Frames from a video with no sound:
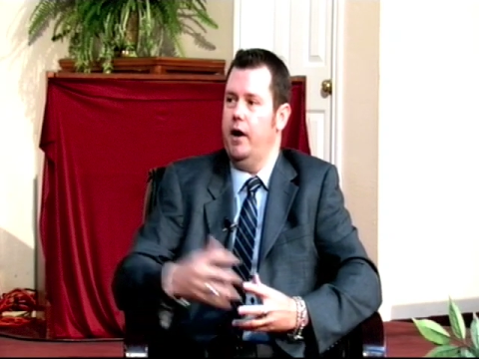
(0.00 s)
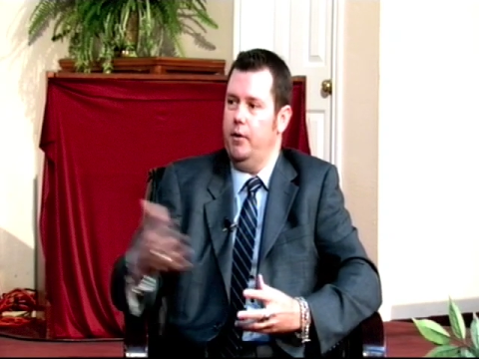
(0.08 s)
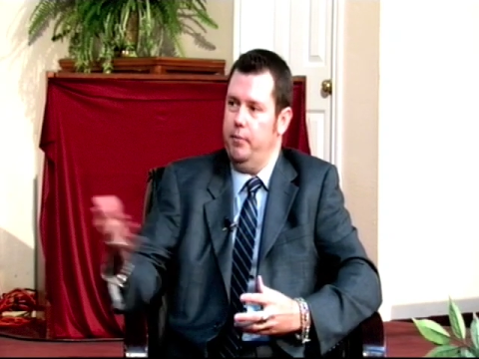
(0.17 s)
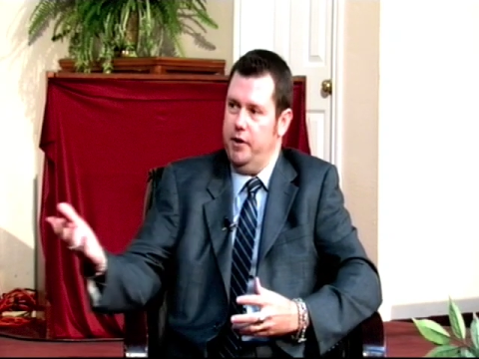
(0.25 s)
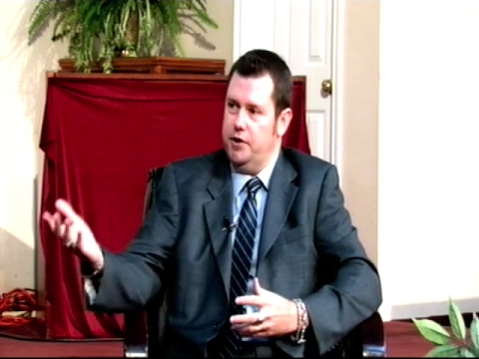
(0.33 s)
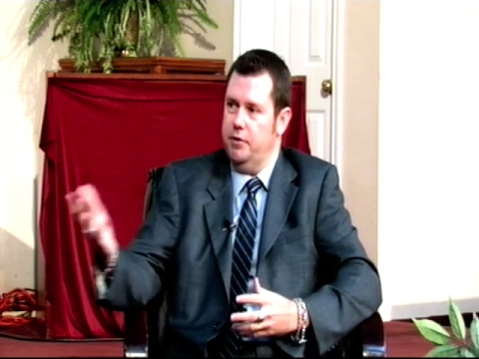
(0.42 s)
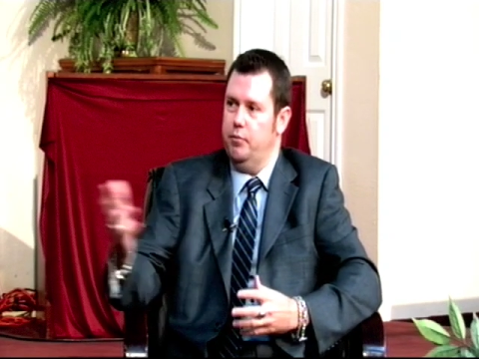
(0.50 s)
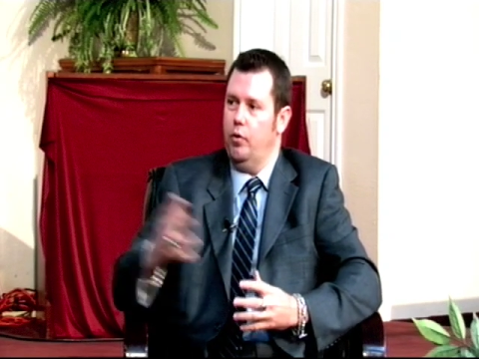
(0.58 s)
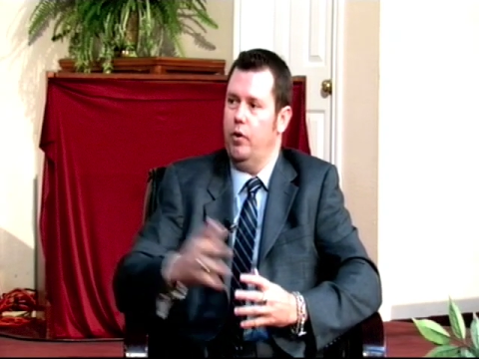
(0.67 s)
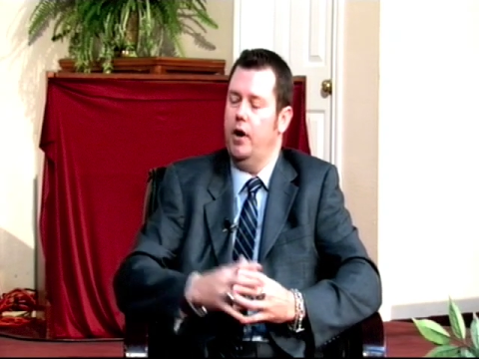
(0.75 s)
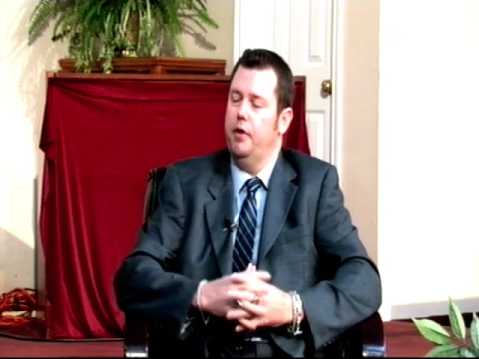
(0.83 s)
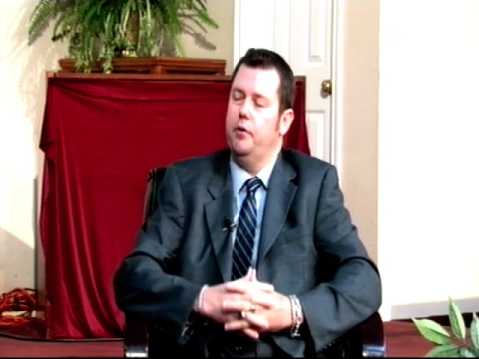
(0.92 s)
I mentioned Port
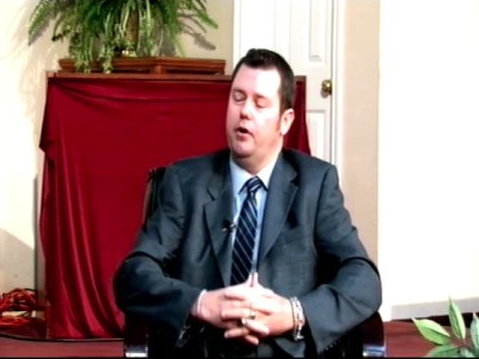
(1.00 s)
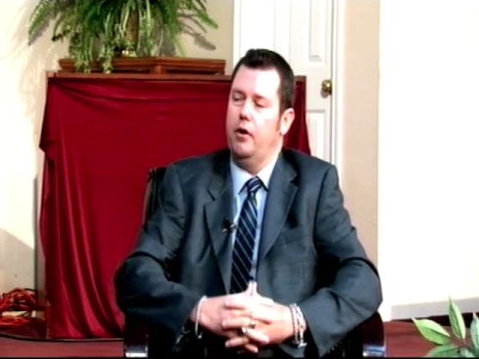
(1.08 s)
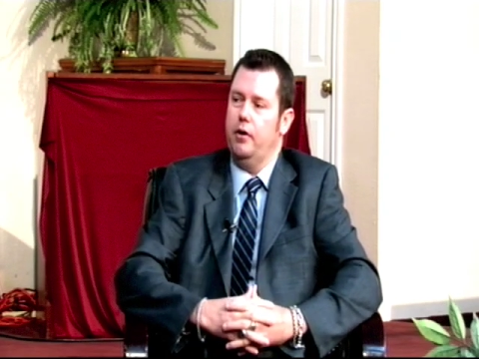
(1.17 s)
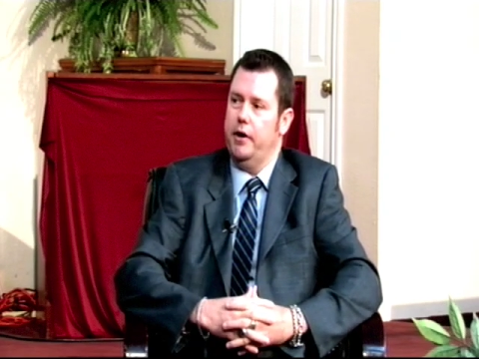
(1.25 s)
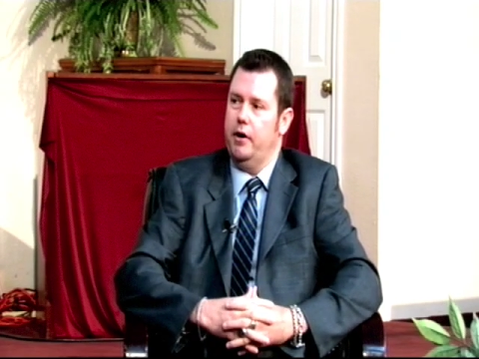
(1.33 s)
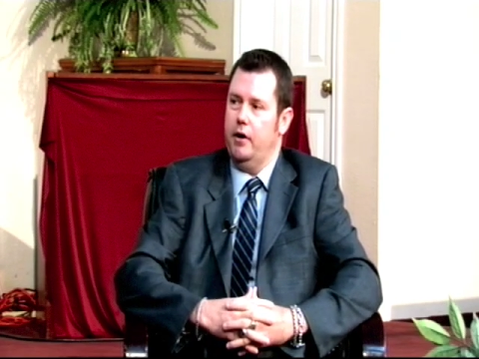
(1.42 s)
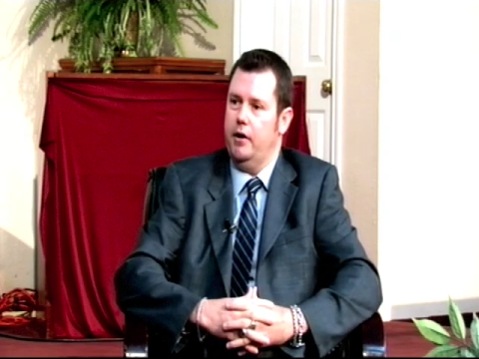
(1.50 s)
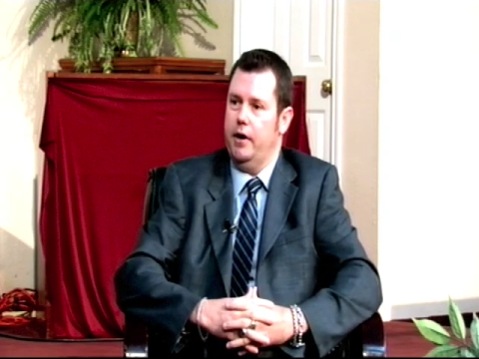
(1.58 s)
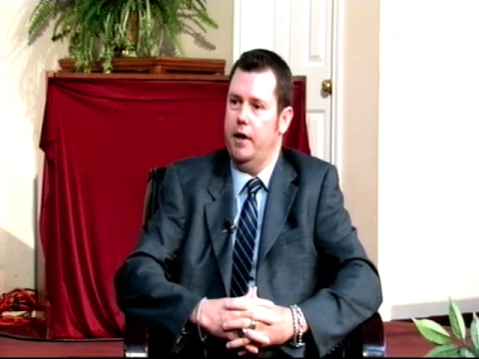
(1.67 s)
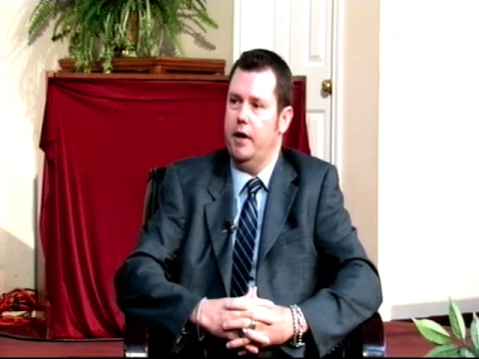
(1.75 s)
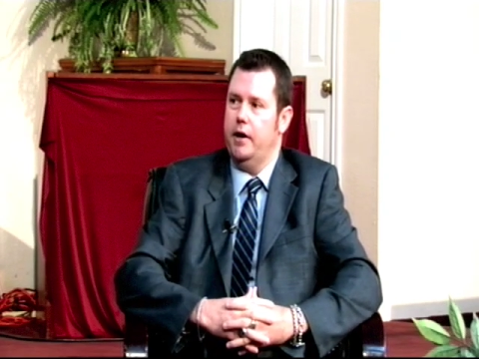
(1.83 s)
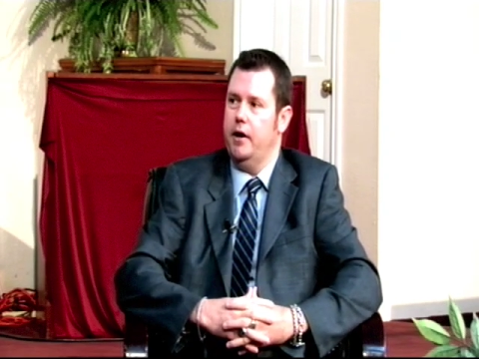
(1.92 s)
Arthur earlier,
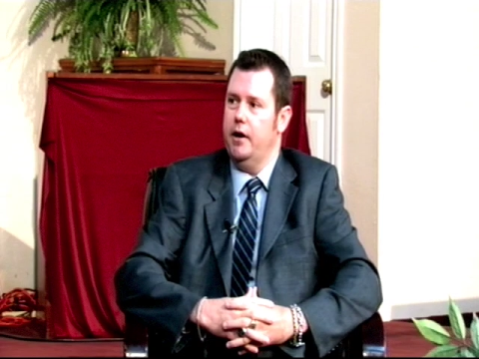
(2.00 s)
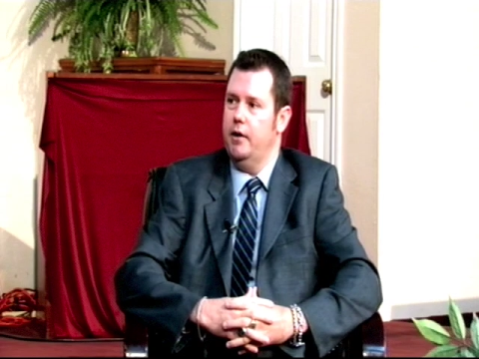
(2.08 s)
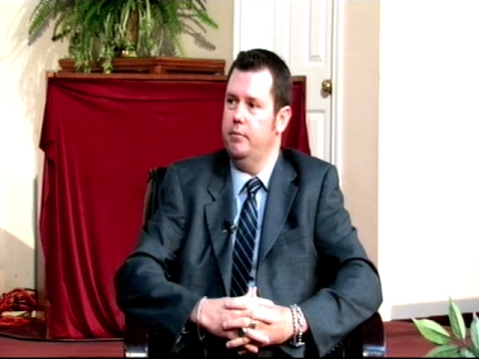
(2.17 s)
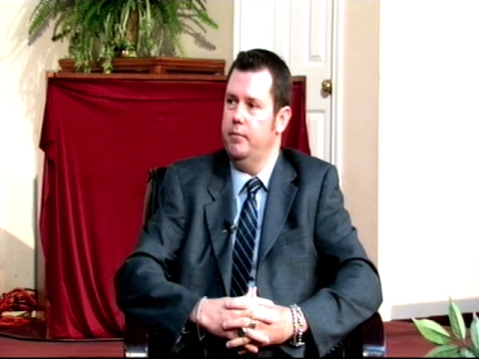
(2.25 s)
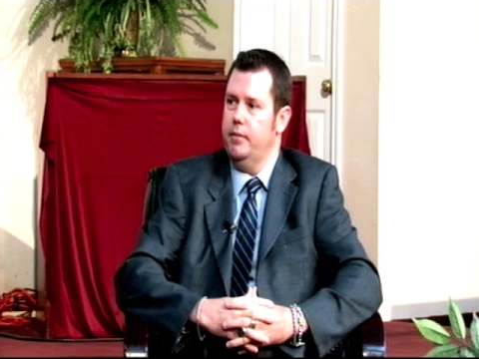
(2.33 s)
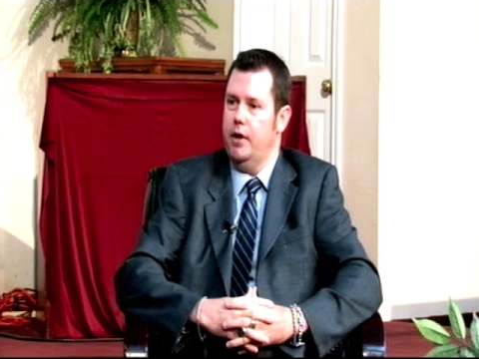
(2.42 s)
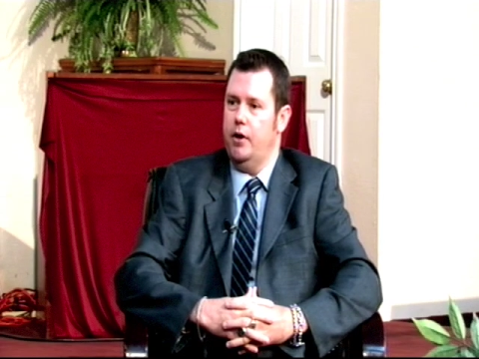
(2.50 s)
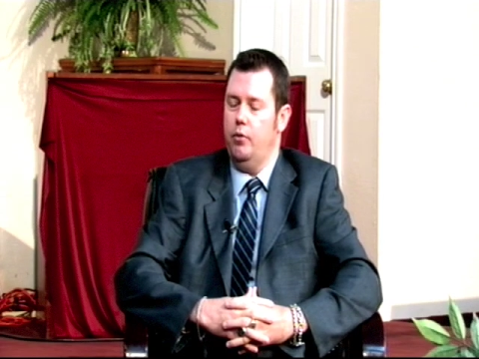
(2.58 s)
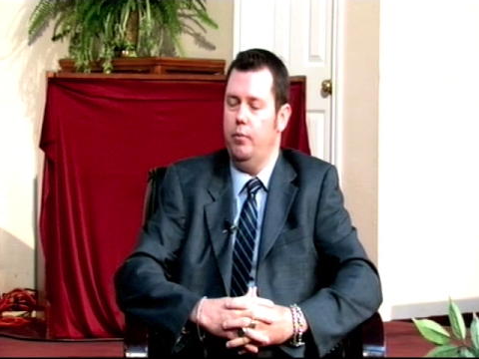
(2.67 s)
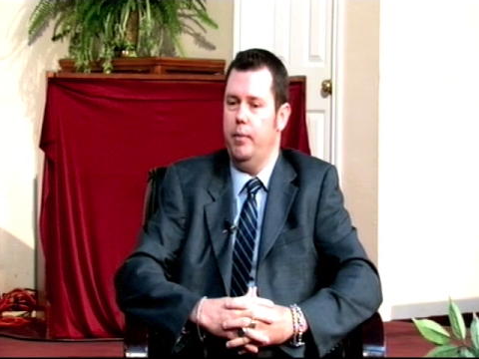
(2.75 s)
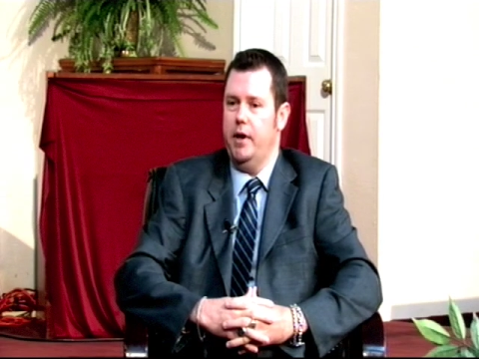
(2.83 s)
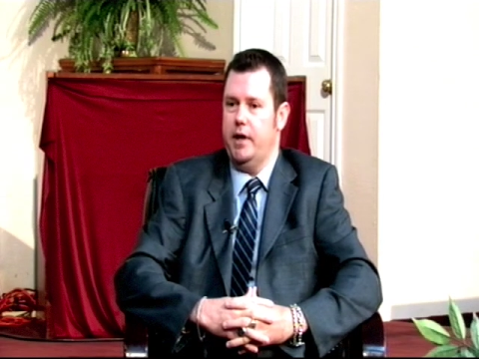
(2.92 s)
and
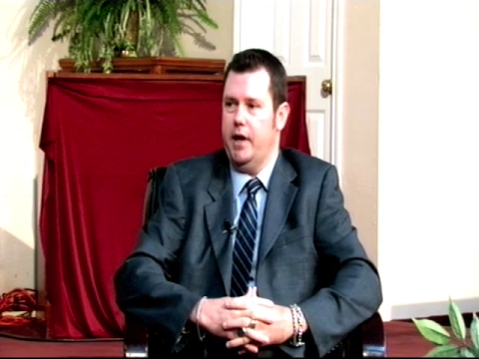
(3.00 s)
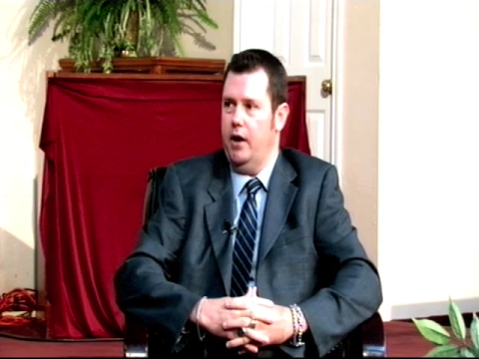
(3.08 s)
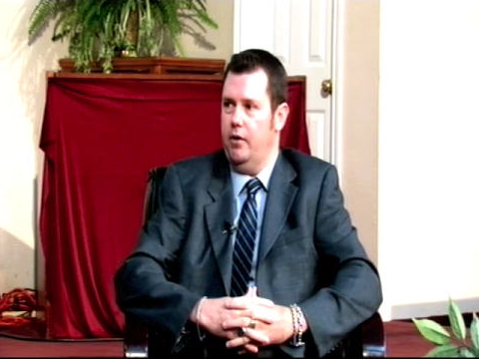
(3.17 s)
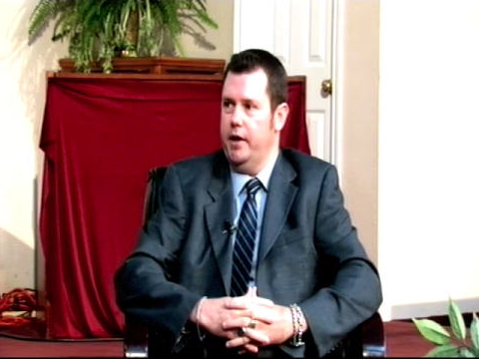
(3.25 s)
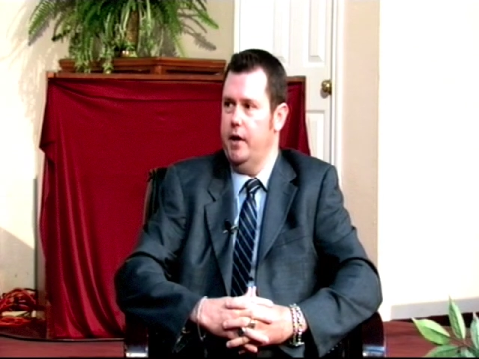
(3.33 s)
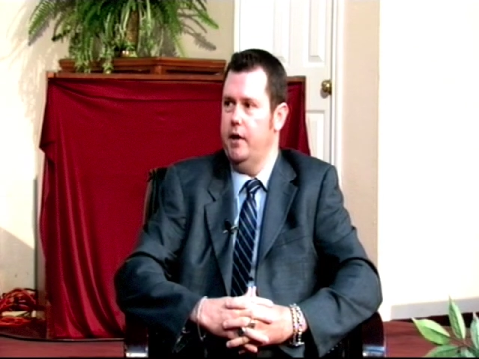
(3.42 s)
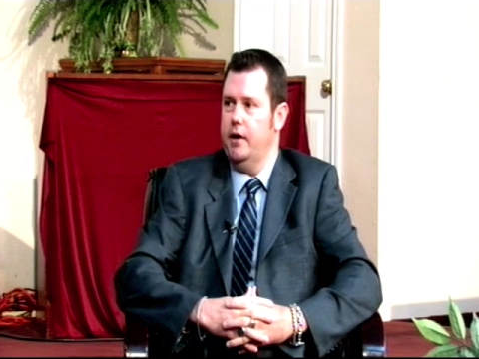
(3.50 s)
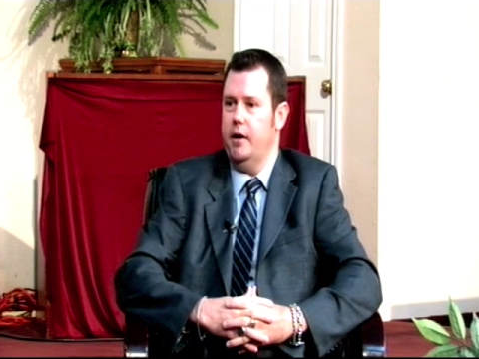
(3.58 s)
Mid-County,